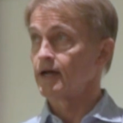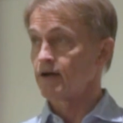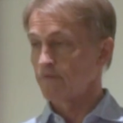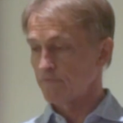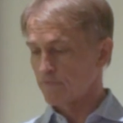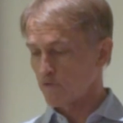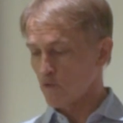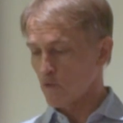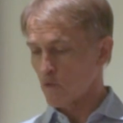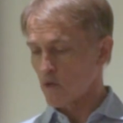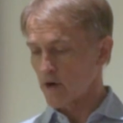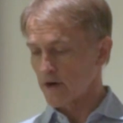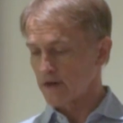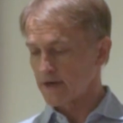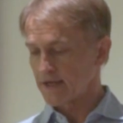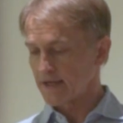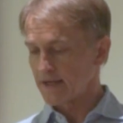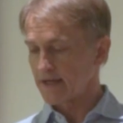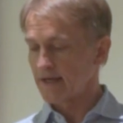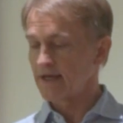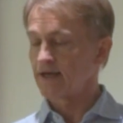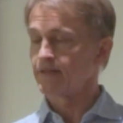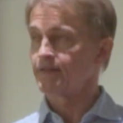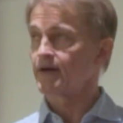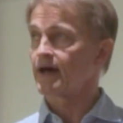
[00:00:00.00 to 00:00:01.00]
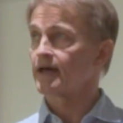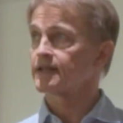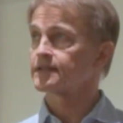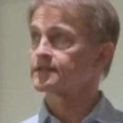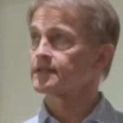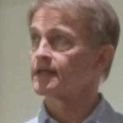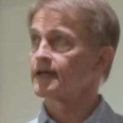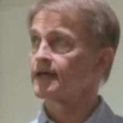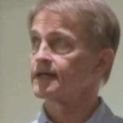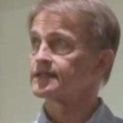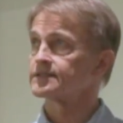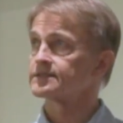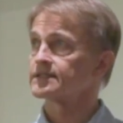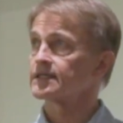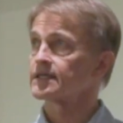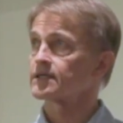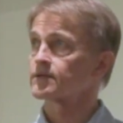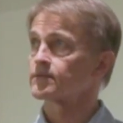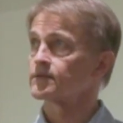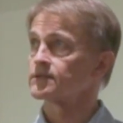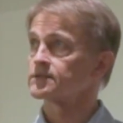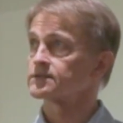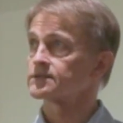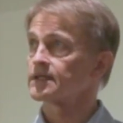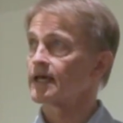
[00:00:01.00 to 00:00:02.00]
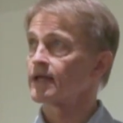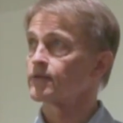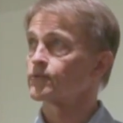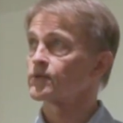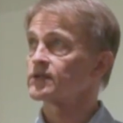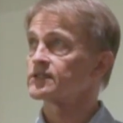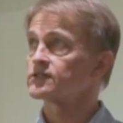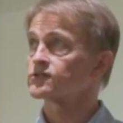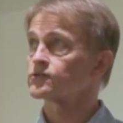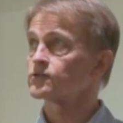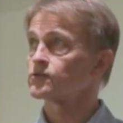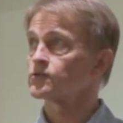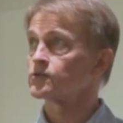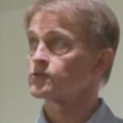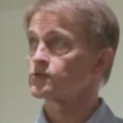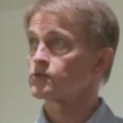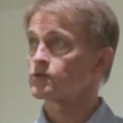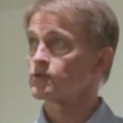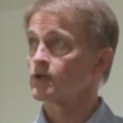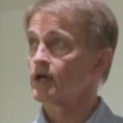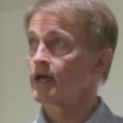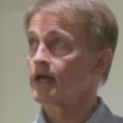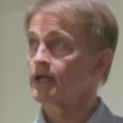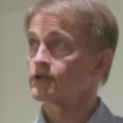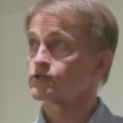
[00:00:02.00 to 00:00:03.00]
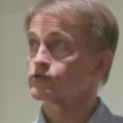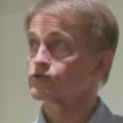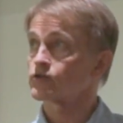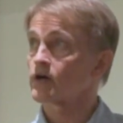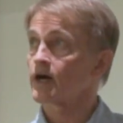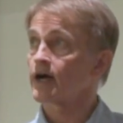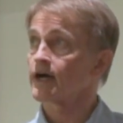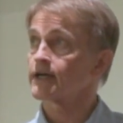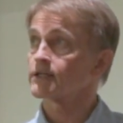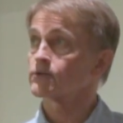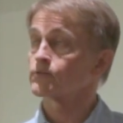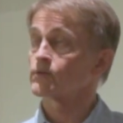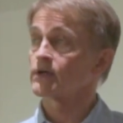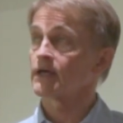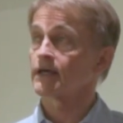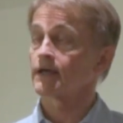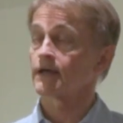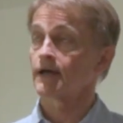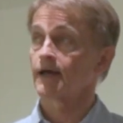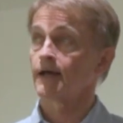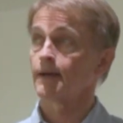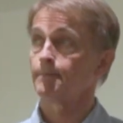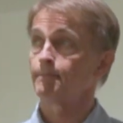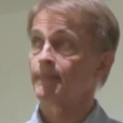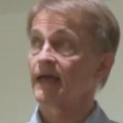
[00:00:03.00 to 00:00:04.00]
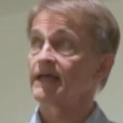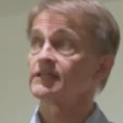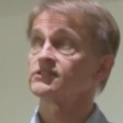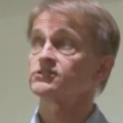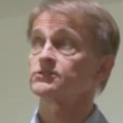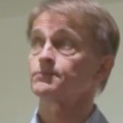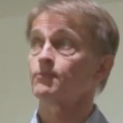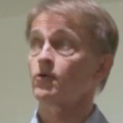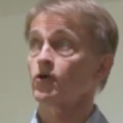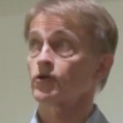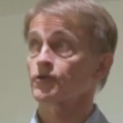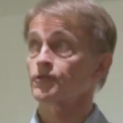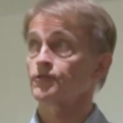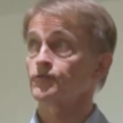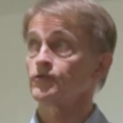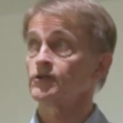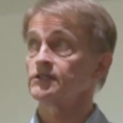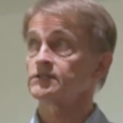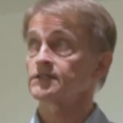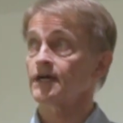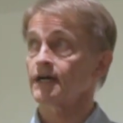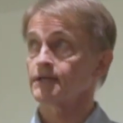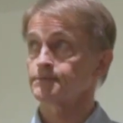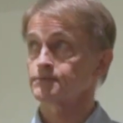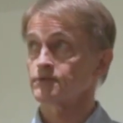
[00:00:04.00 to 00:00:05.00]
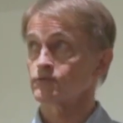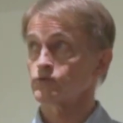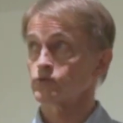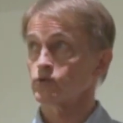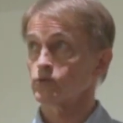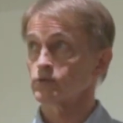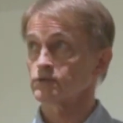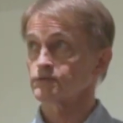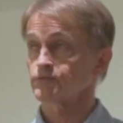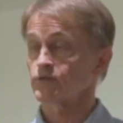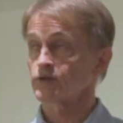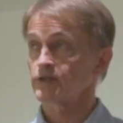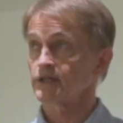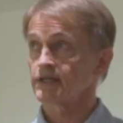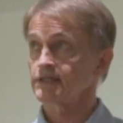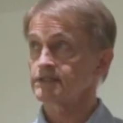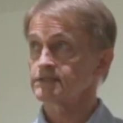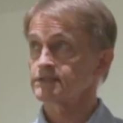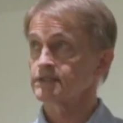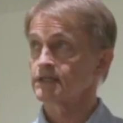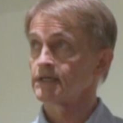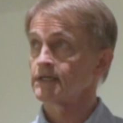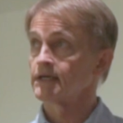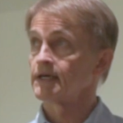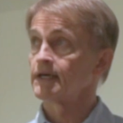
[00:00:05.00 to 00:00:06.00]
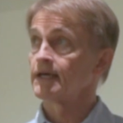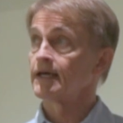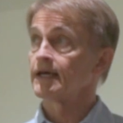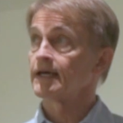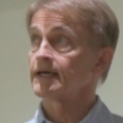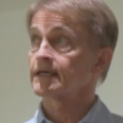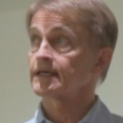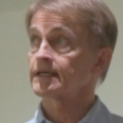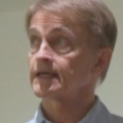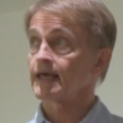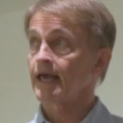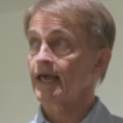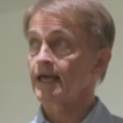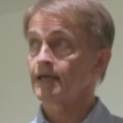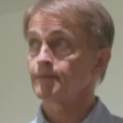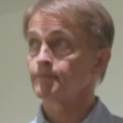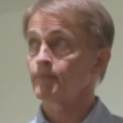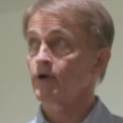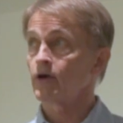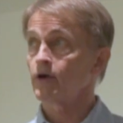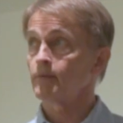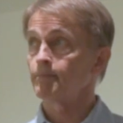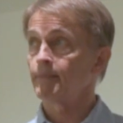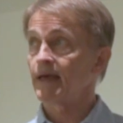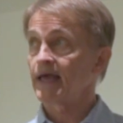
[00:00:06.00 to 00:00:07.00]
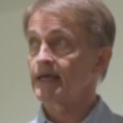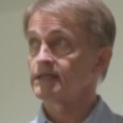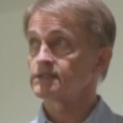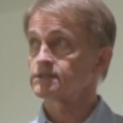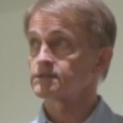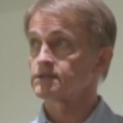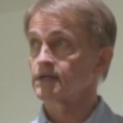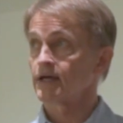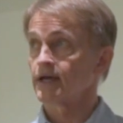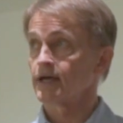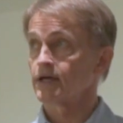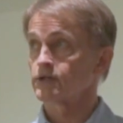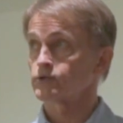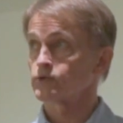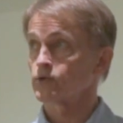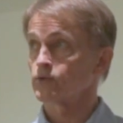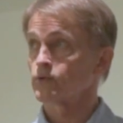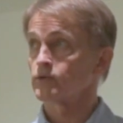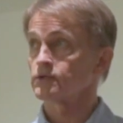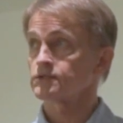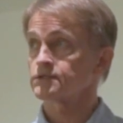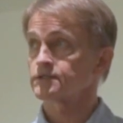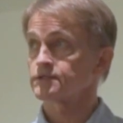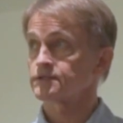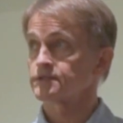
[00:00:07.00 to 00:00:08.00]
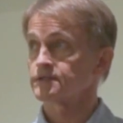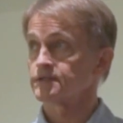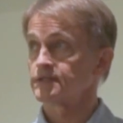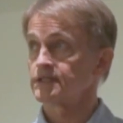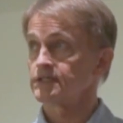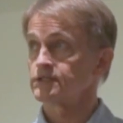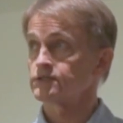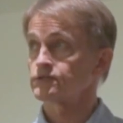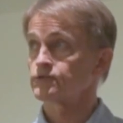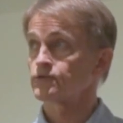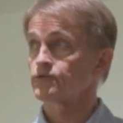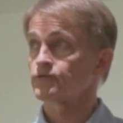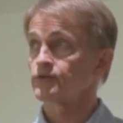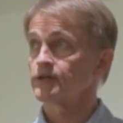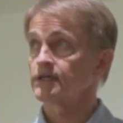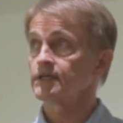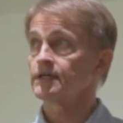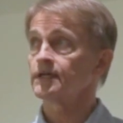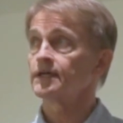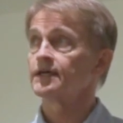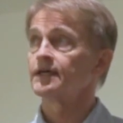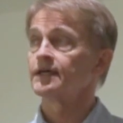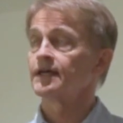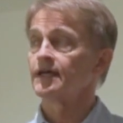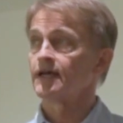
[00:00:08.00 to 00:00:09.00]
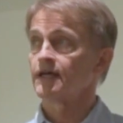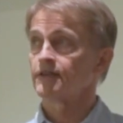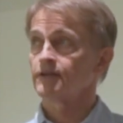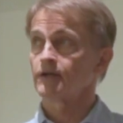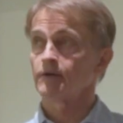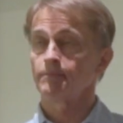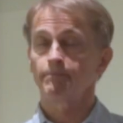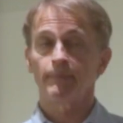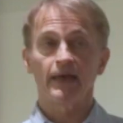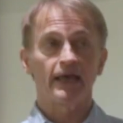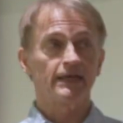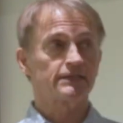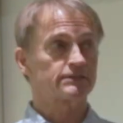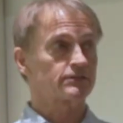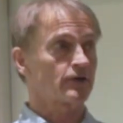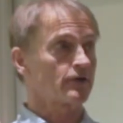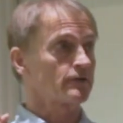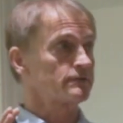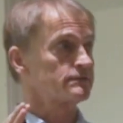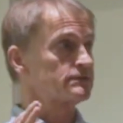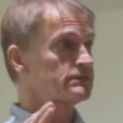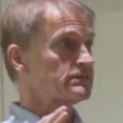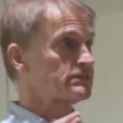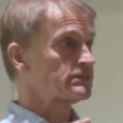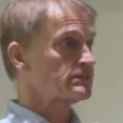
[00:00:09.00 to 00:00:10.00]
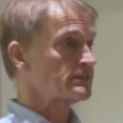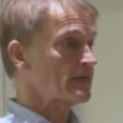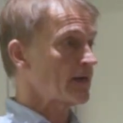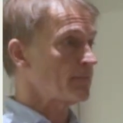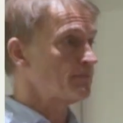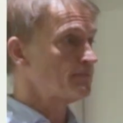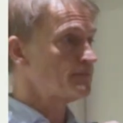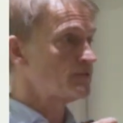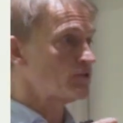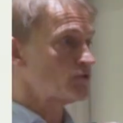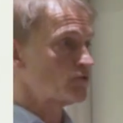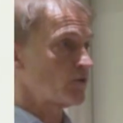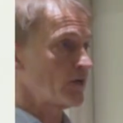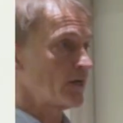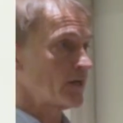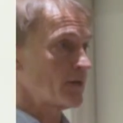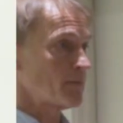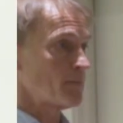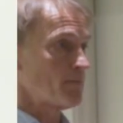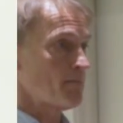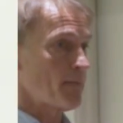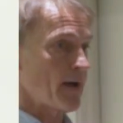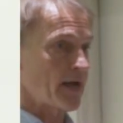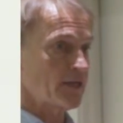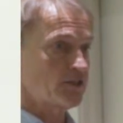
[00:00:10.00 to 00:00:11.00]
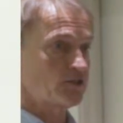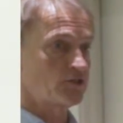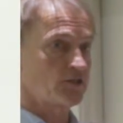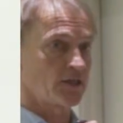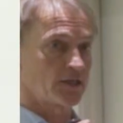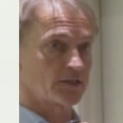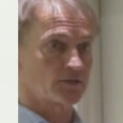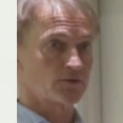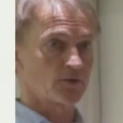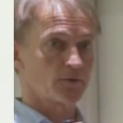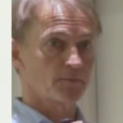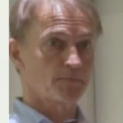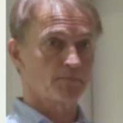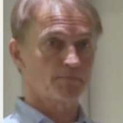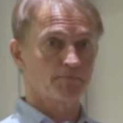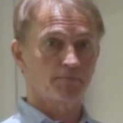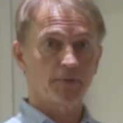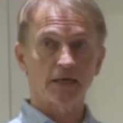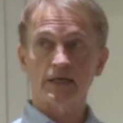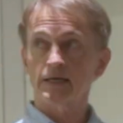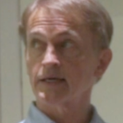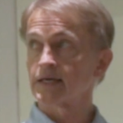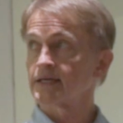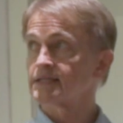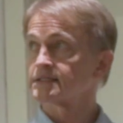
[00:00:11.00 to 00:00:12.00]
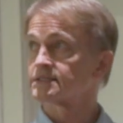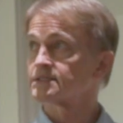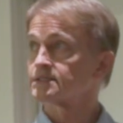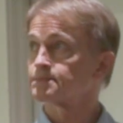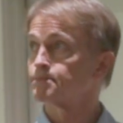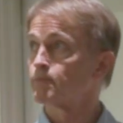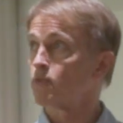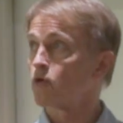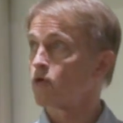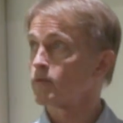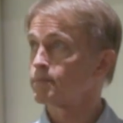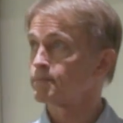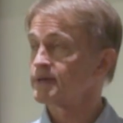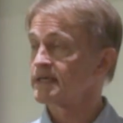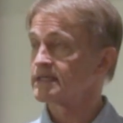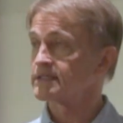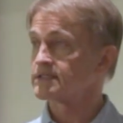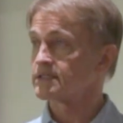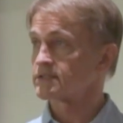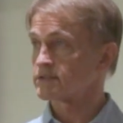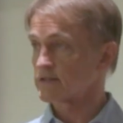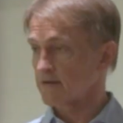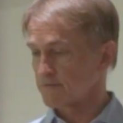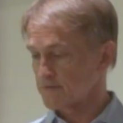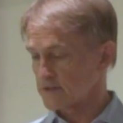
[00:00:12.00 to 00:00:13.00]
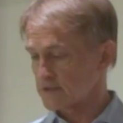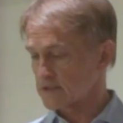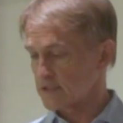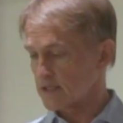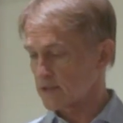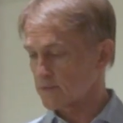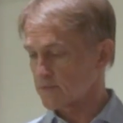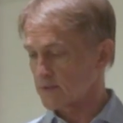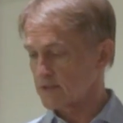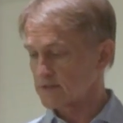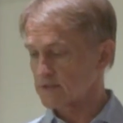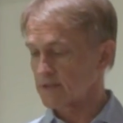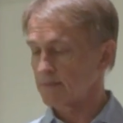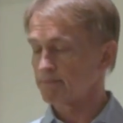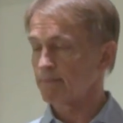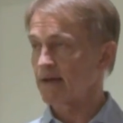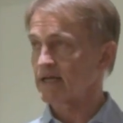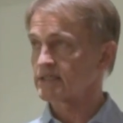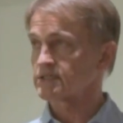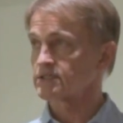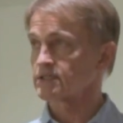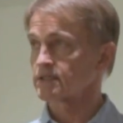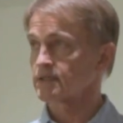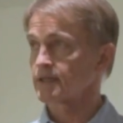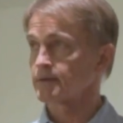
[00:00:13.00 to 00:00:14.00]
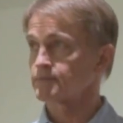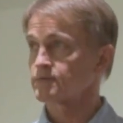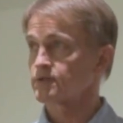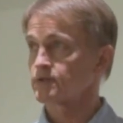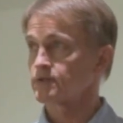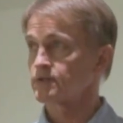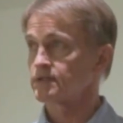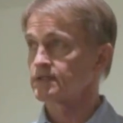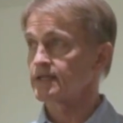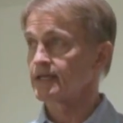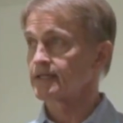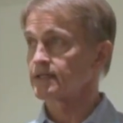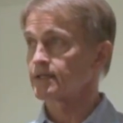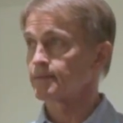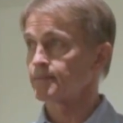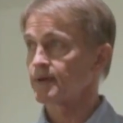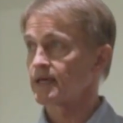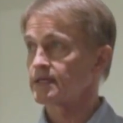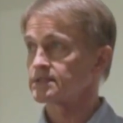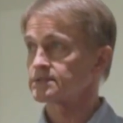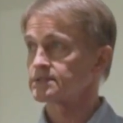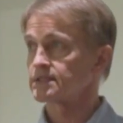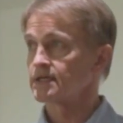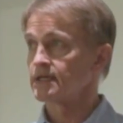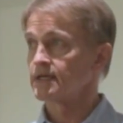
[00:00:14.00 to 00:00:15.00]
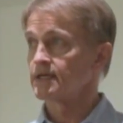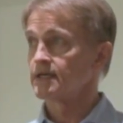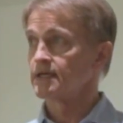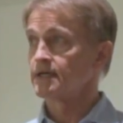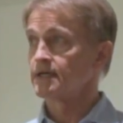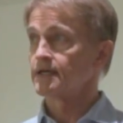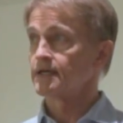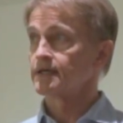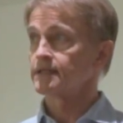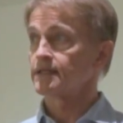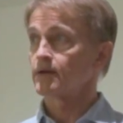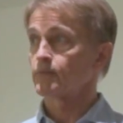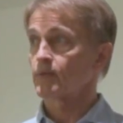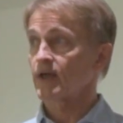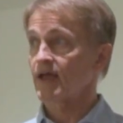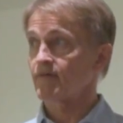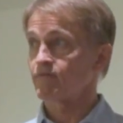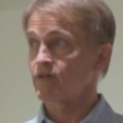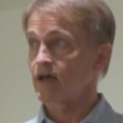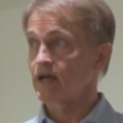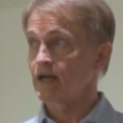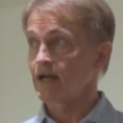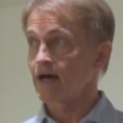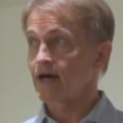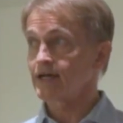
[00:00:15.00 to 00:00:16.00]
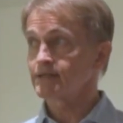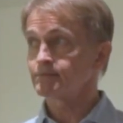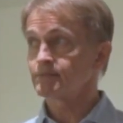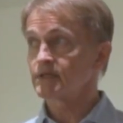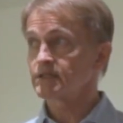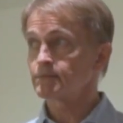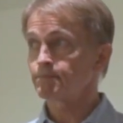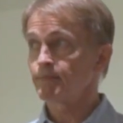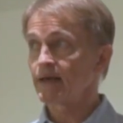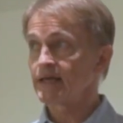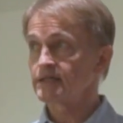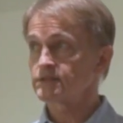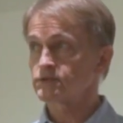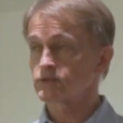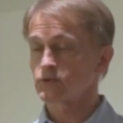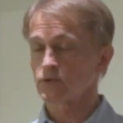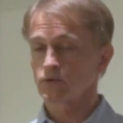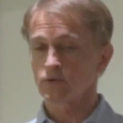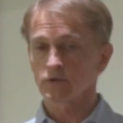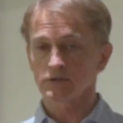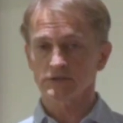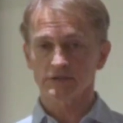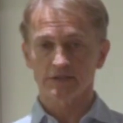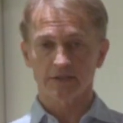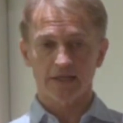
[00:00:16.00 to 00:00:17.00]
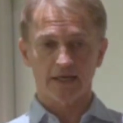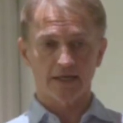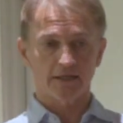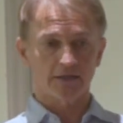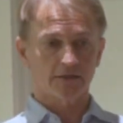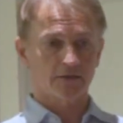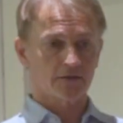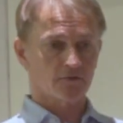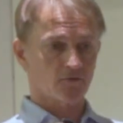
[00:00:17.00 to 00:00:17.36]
for that sequence. And we benchmarked 3 types of tools for this. K-mer-based tools, these 3, they're based on substring matching, so picking small pieces of the sequence and matching them to the database. Then we have alignment-based tools. They